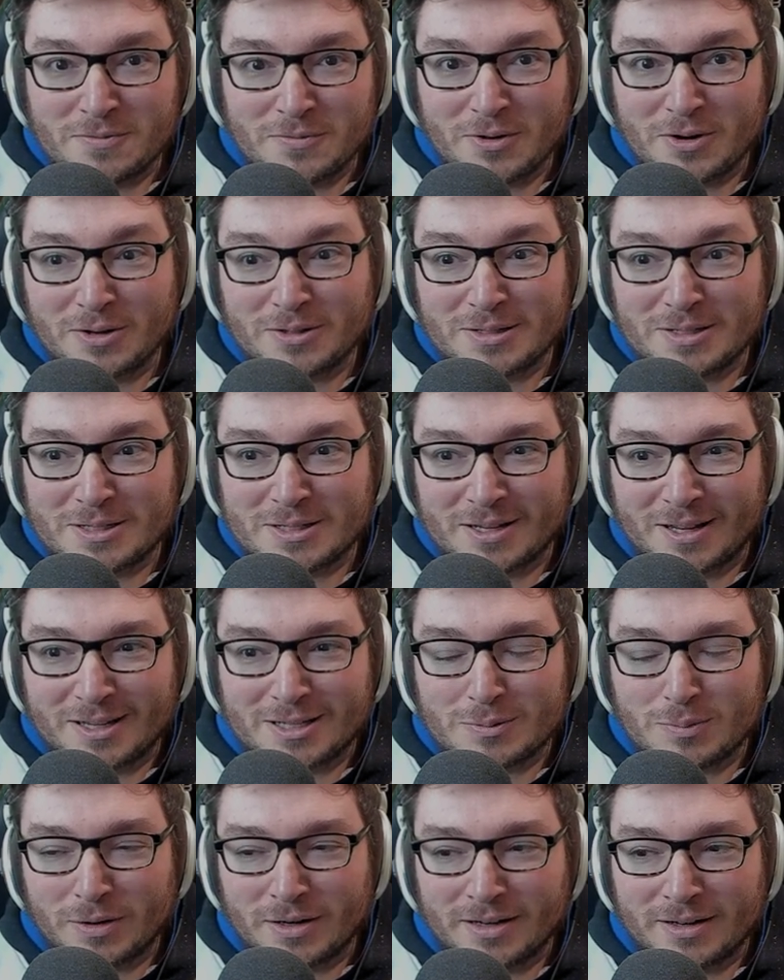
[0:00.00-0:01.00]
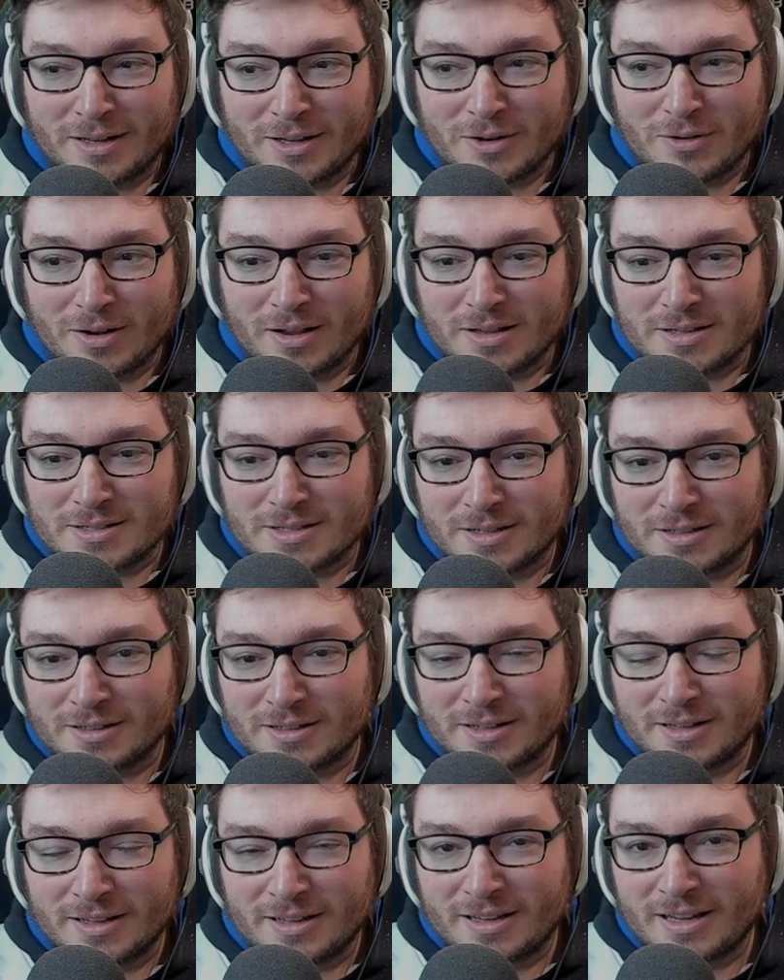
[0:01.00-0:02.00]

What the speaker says: frozen starts spreading like crazy.